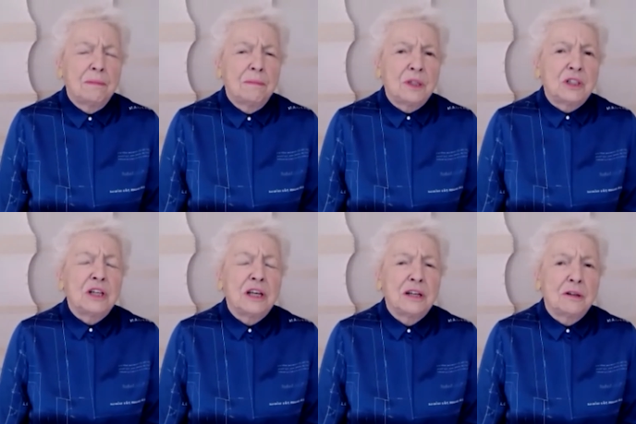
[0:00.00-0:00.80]

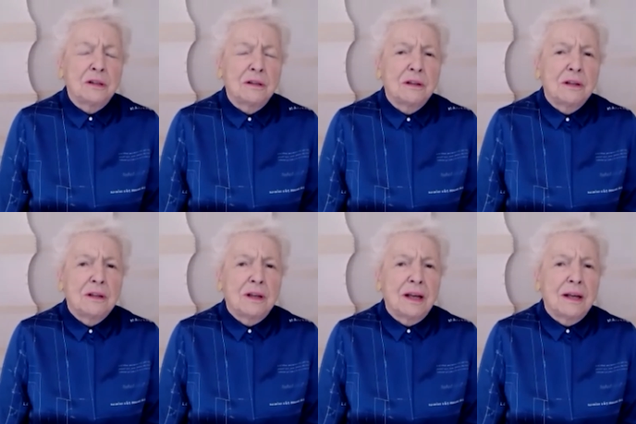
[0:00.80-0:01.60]
maternal
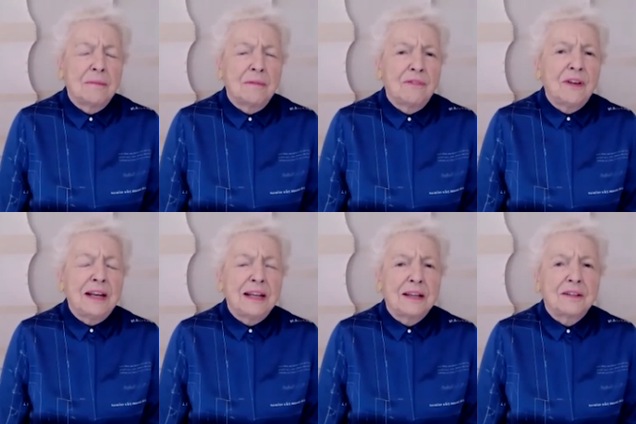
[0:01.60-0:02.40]
um,
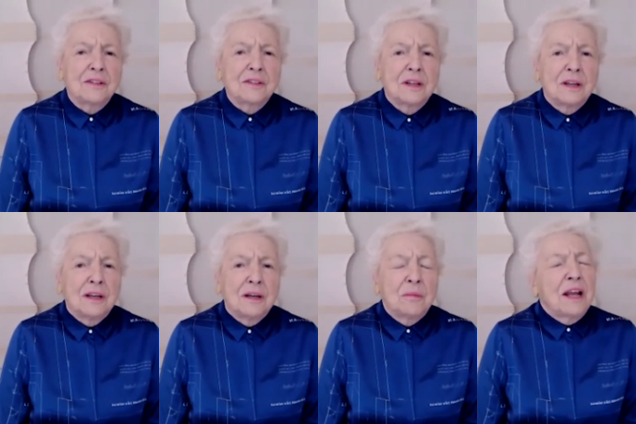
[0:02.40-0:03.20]
feelings.
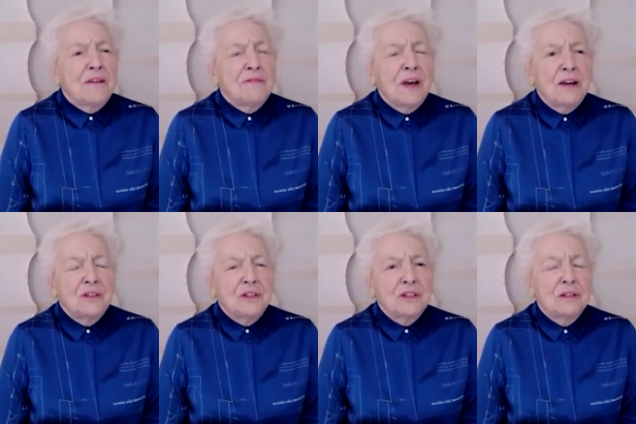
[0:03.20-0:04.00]
But I
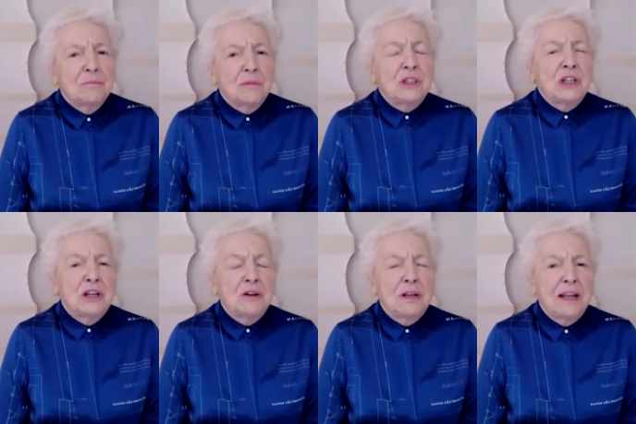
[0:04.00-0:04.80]
found
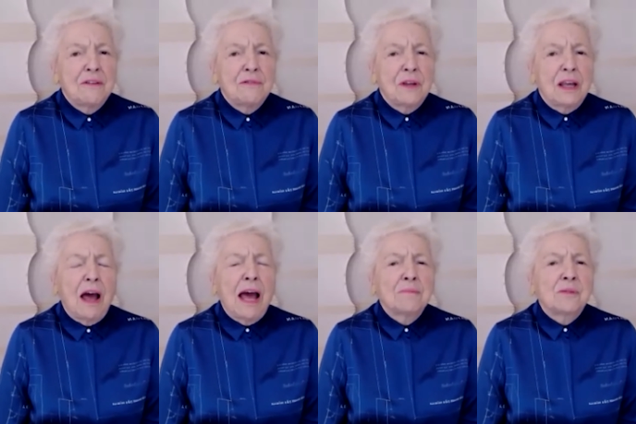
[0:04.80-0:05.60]
maternal love
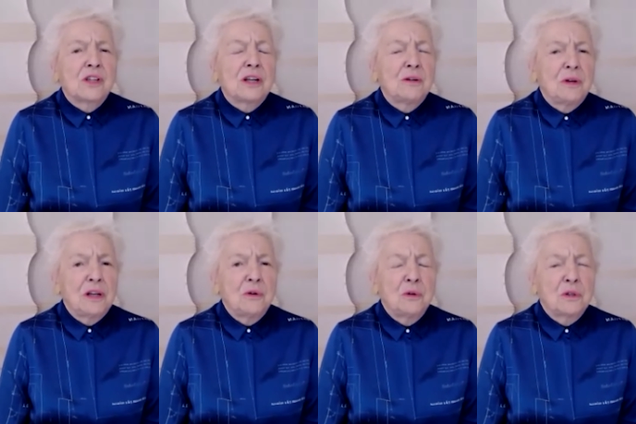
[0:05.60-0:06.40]

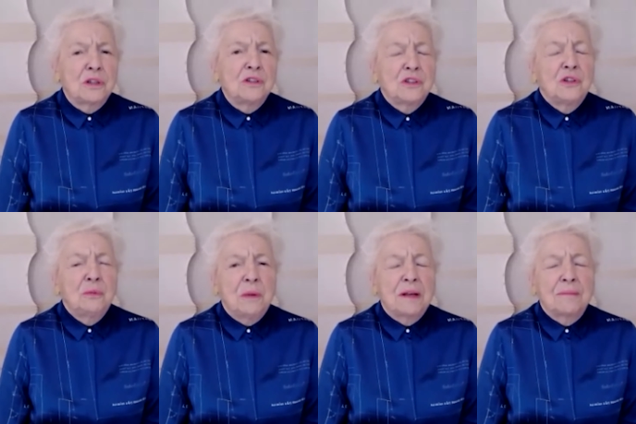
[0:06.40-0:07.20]
absolutely all
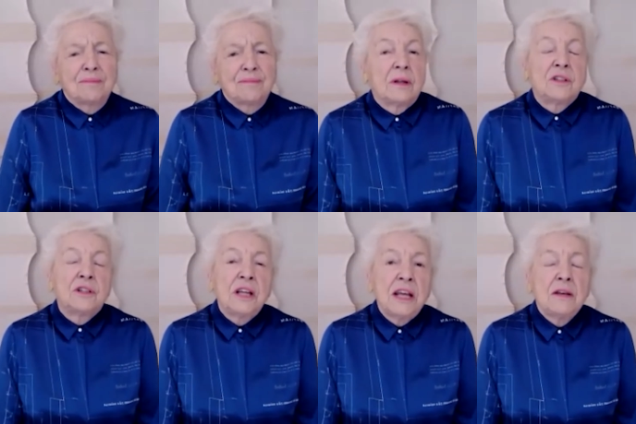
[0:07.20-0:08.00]
consuming.
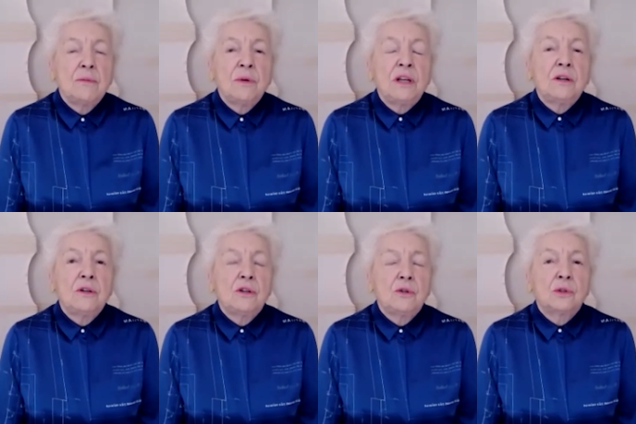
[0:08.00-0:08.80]
Today, we know
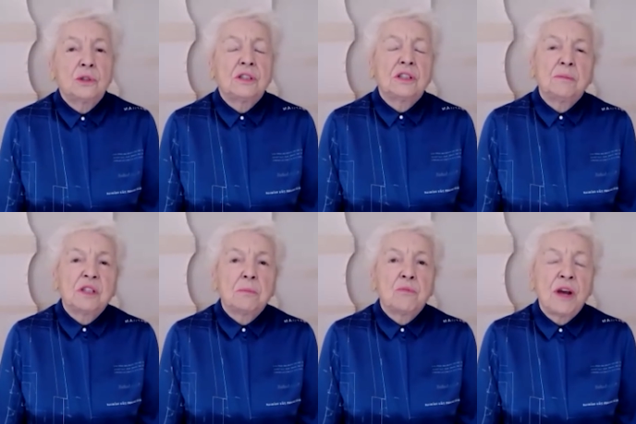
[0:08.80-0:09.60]
that autism
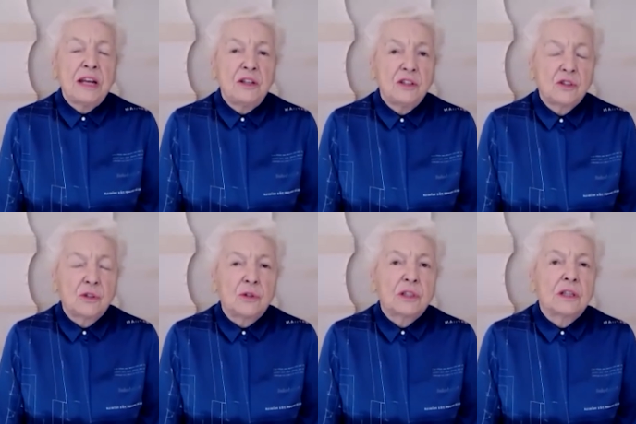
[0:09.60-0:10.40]
is a brain
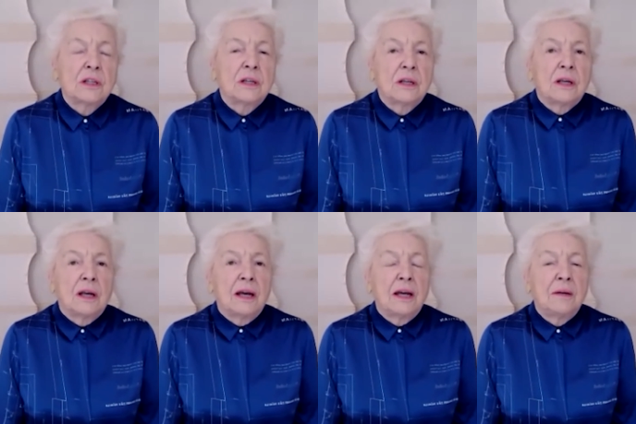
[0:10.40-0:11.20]
disorder
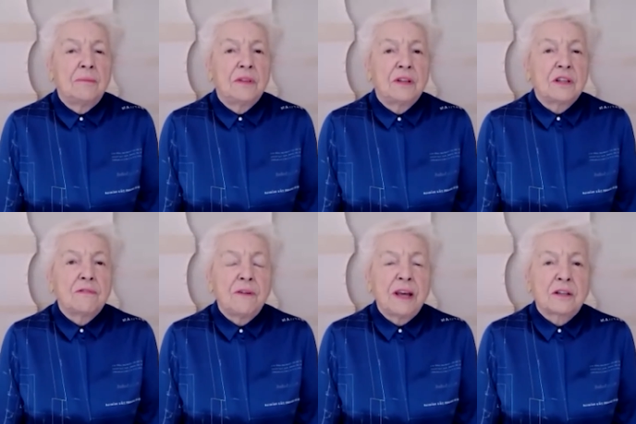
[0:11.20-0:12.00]
um, that
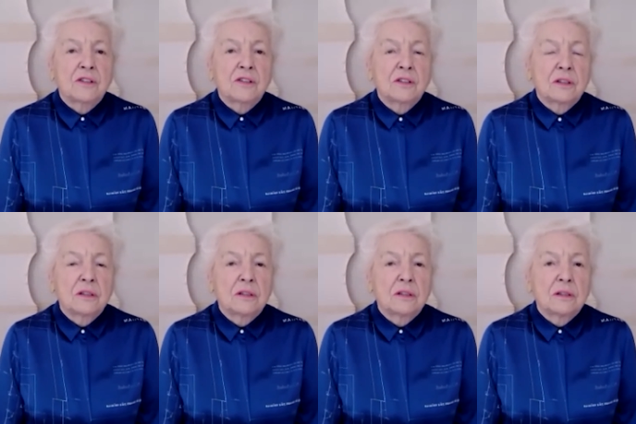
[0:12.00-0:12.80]
affects,
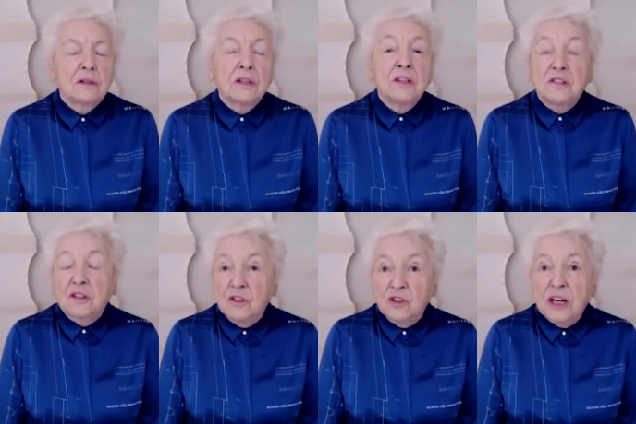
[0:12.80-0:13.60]
that is a
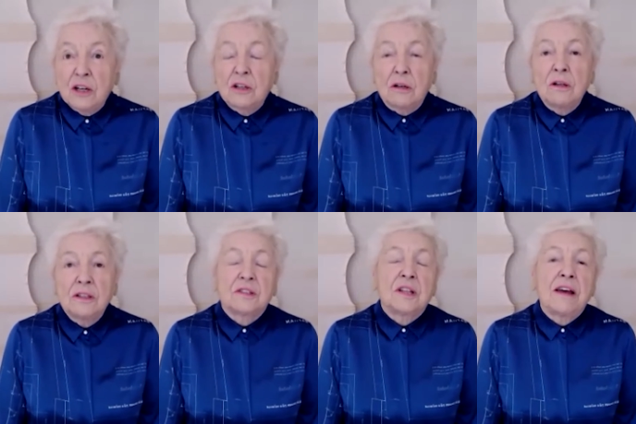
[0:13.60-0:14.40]
congenital,
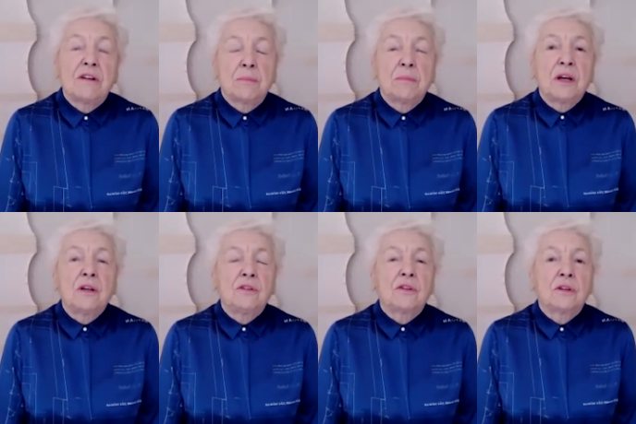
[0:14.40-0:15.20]
it's there at
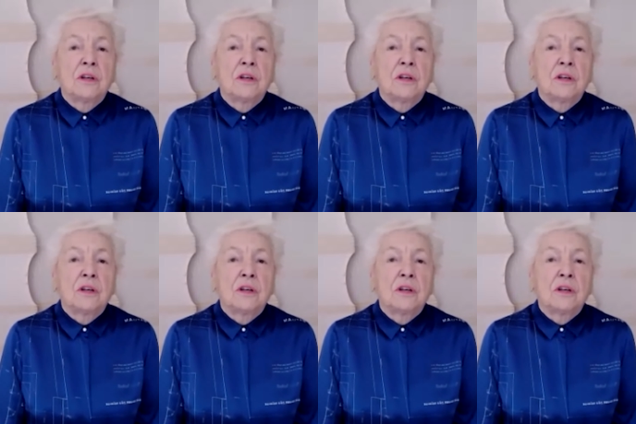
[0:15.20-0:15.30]
birth,